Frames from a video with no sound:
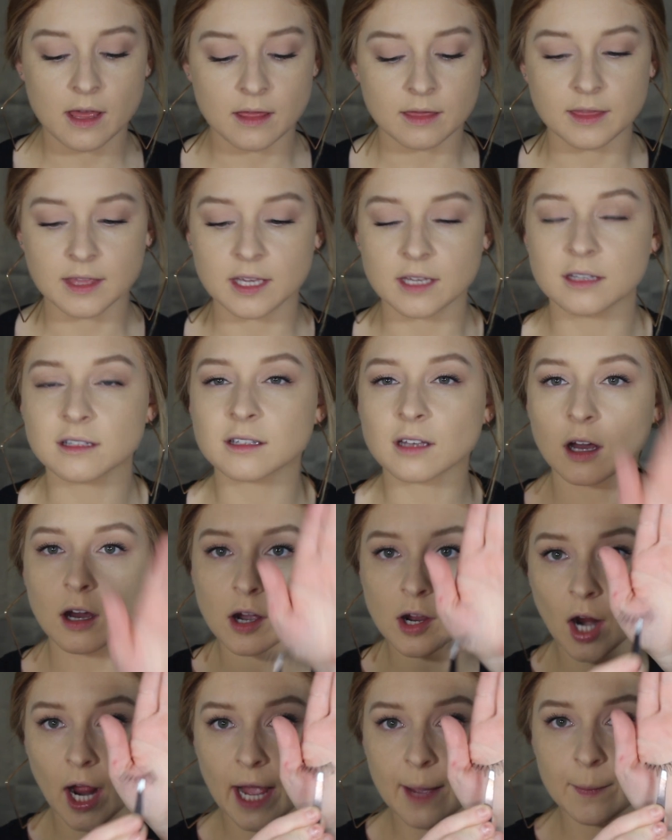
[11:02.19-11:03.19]
These
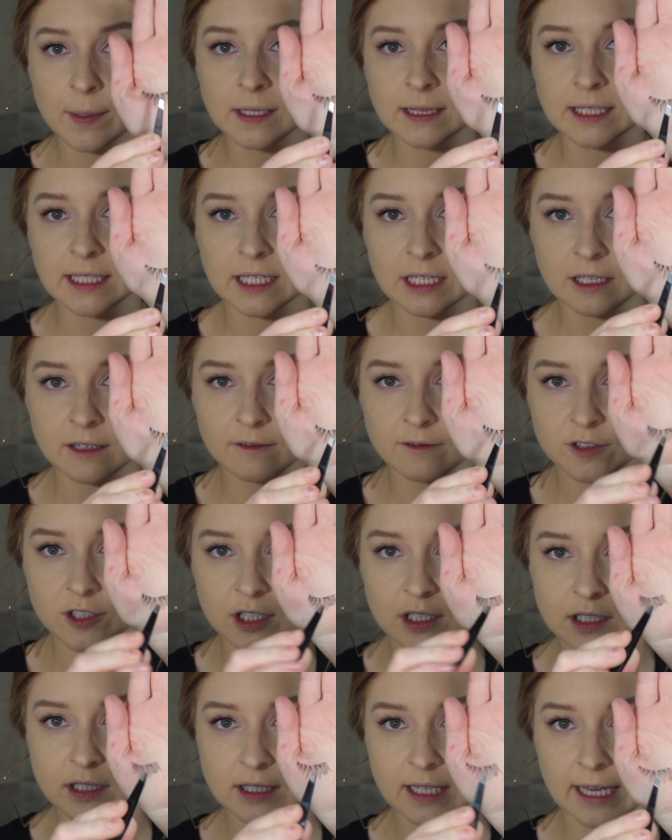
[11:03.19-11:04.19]
are, I believe,
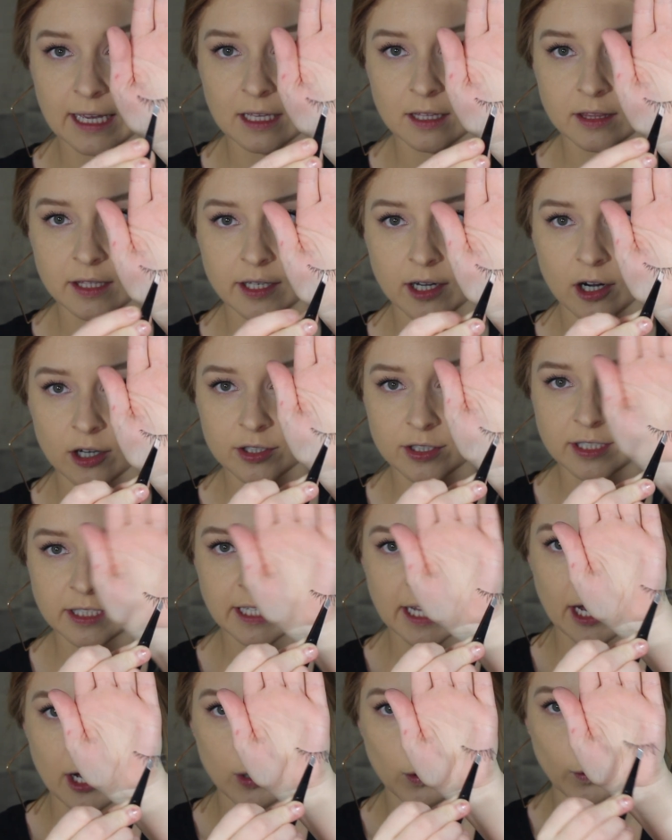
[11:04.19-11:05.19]
just like the
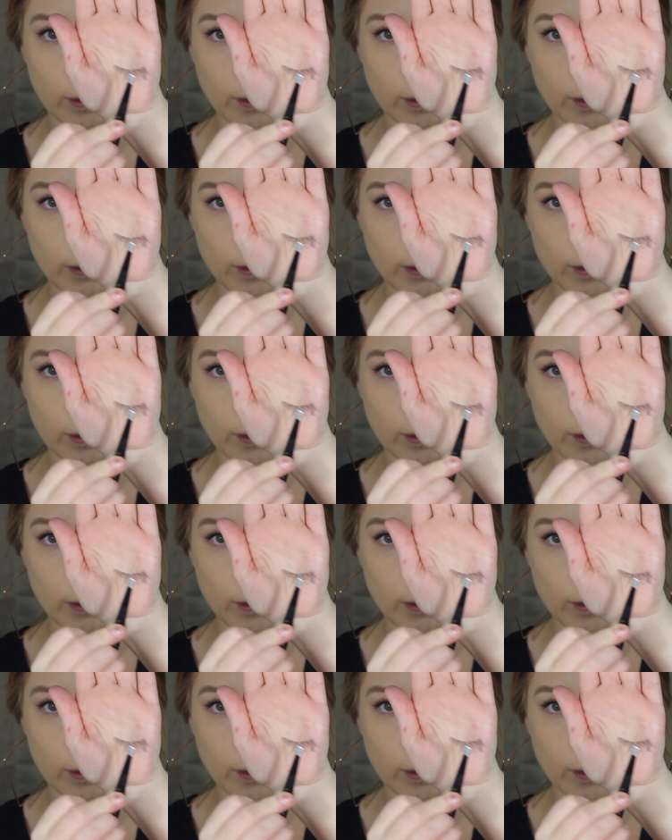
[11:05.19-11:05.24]
Ardell